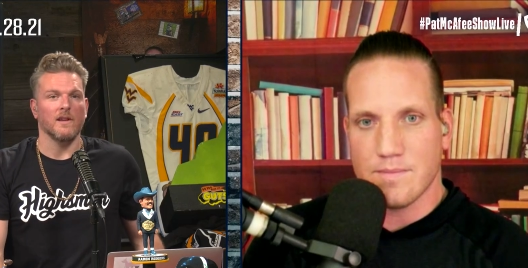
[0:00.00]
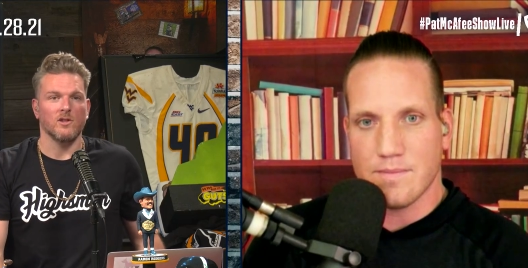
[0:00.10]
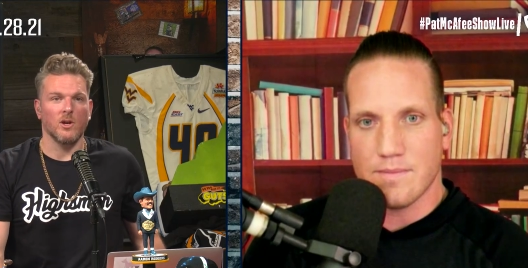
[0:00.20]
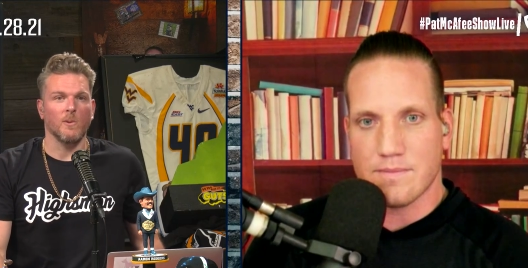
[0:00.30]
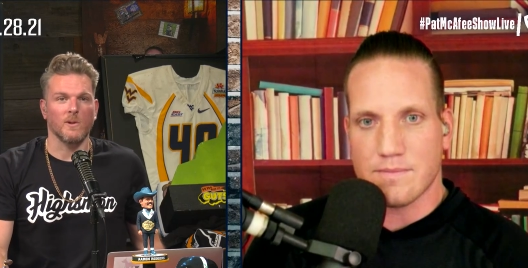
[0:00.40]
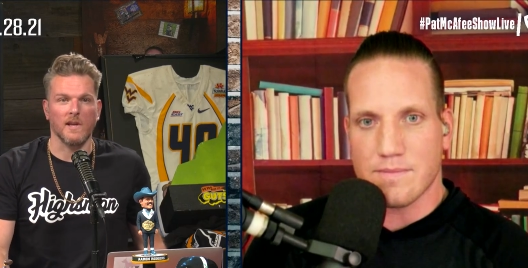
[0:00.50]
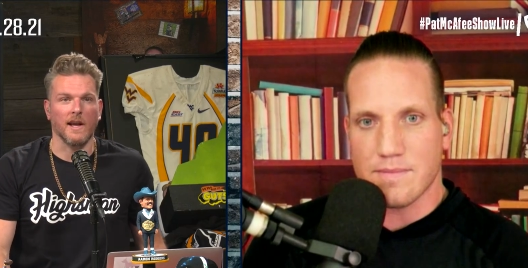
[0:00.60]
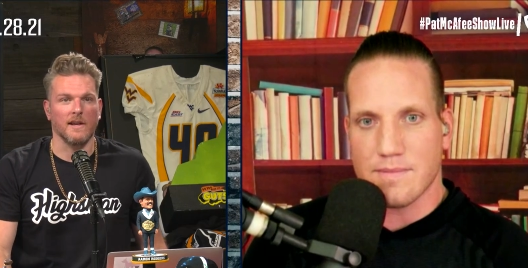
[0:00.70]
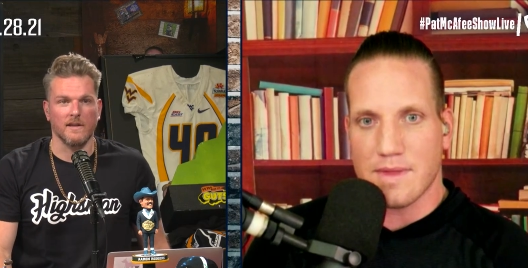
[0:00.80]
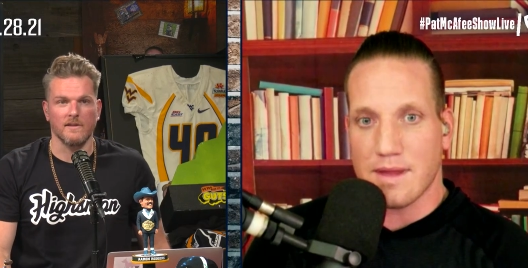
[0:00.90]
Speaker 1: Joe
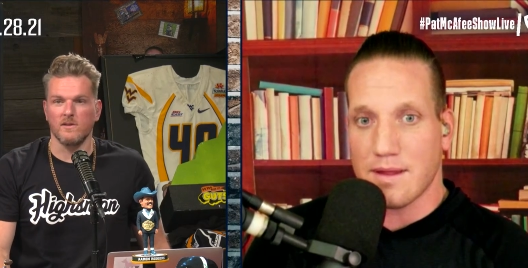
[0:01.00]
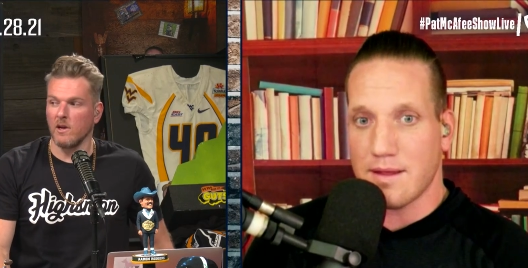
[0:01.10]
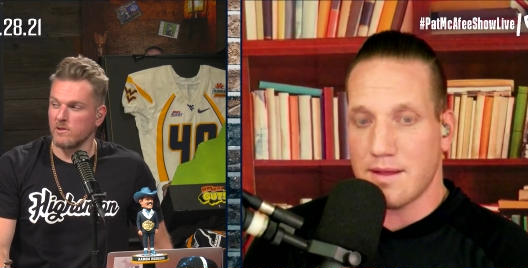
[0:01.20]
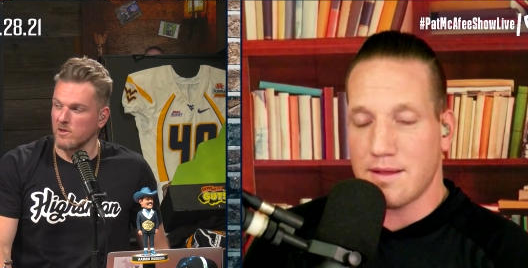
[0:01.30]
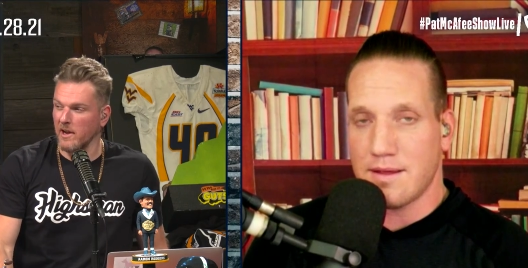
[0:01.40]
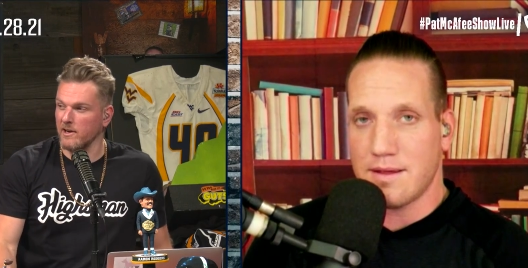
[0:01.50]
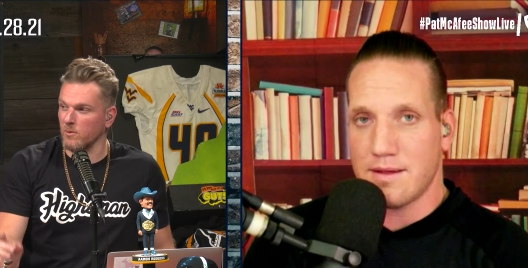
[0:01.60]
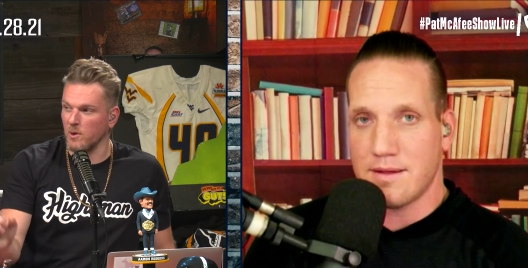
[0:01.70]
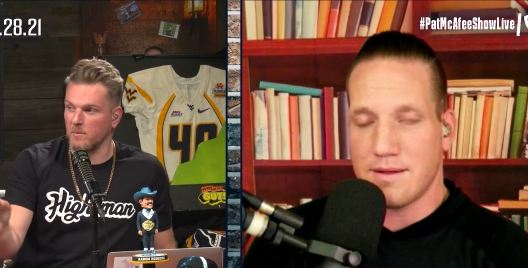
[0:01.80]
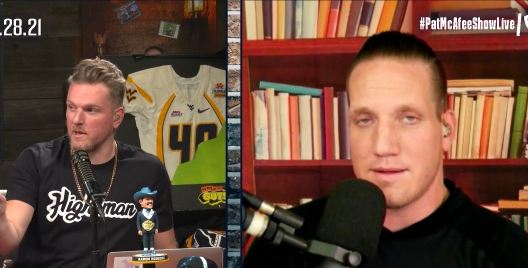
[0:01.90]
Montana, no slander
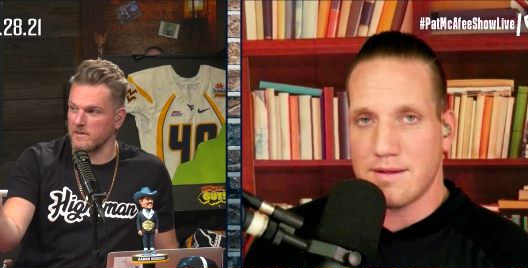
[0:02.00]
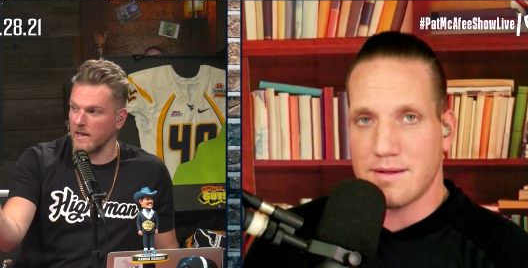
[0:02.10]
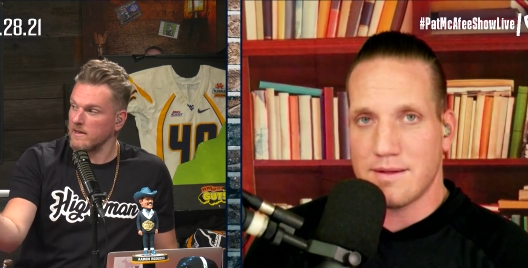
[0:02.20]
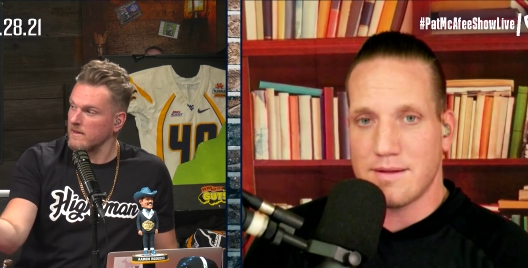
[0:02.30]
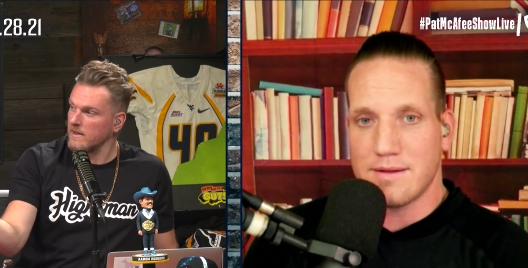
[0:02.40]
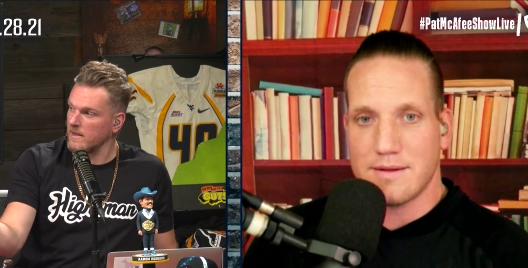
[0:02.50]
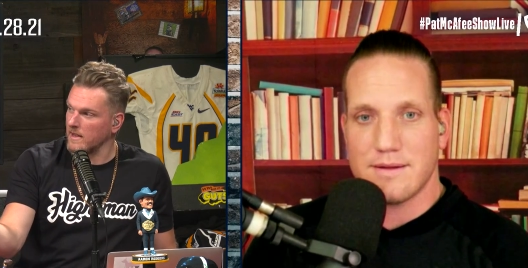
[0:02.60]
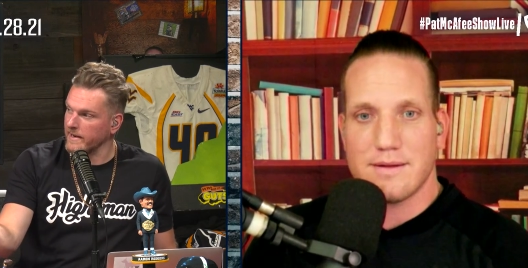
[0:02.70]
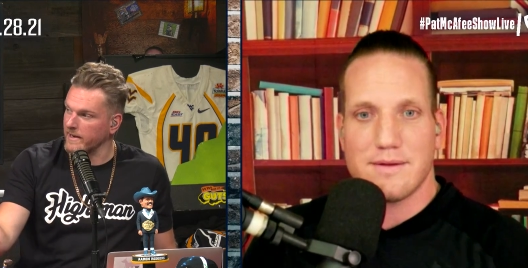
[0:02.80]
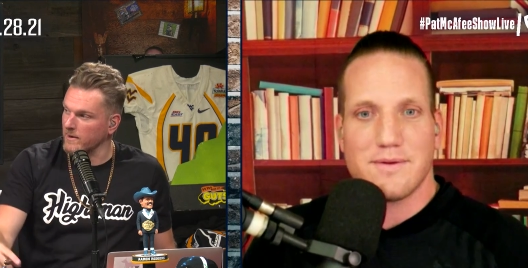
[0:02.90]
will be said. No,
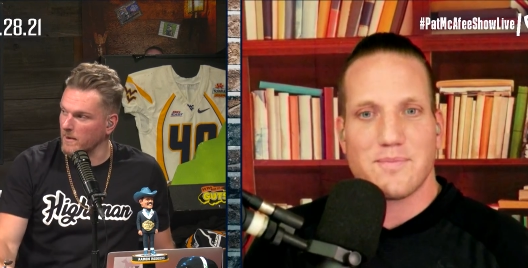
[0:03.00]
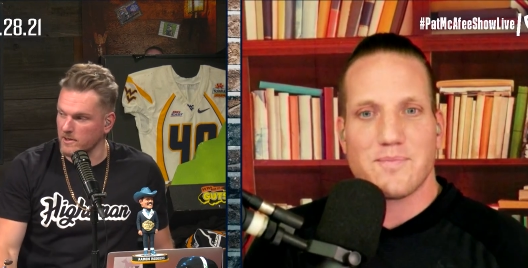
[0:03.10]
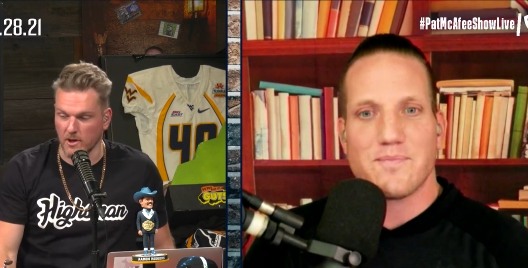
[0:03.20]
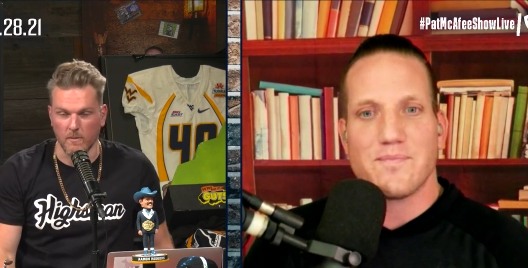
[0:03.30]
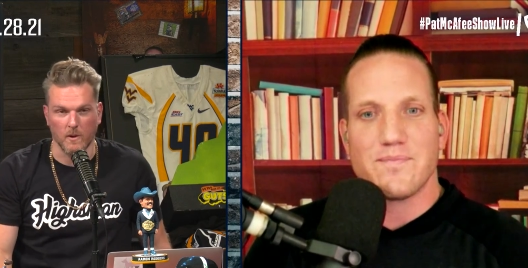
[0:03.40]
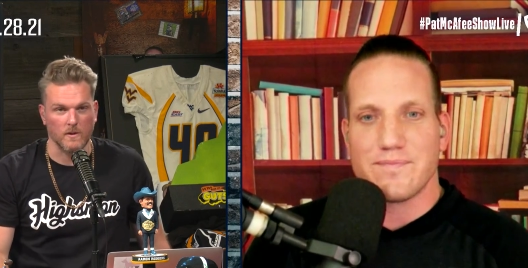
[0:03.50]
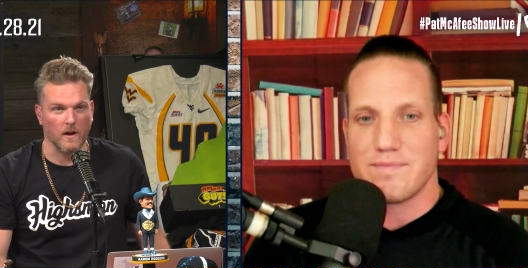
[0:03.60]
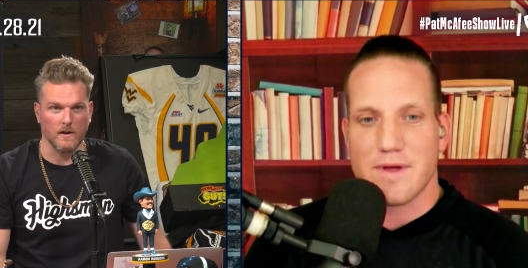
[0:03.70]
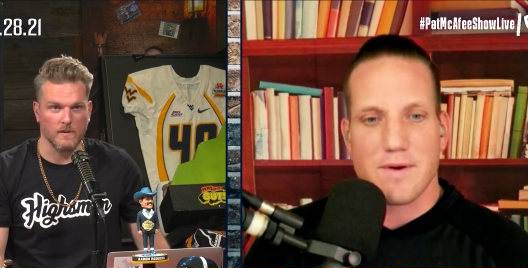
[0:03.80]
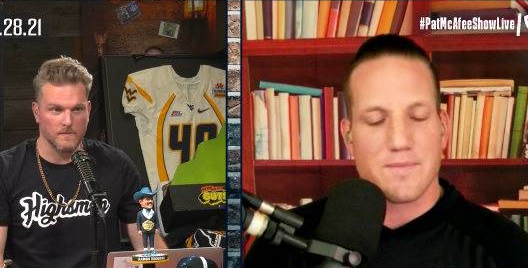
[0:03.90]
no, no, no. about Joe
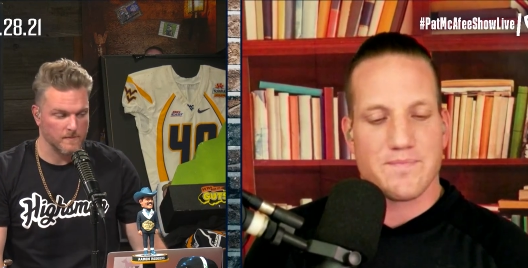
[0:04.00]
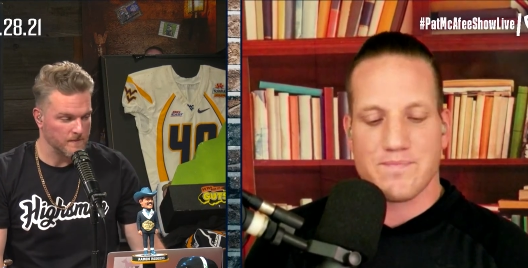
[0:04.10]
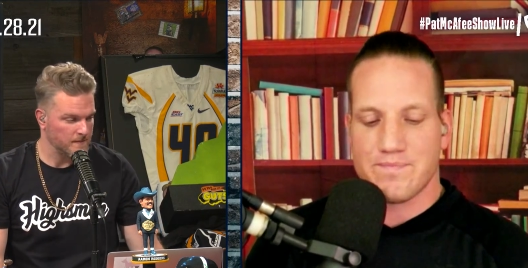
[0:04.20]
Montana. They're trying to